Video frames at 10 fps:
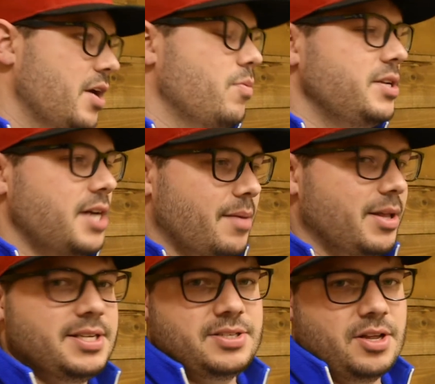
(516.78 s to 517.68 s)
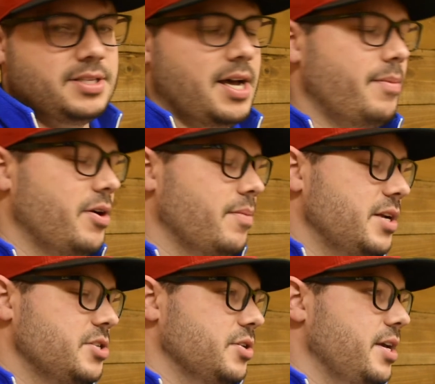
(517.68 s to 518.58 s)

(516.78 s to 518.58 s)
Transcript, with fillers: We talk about this all the time in our ministry.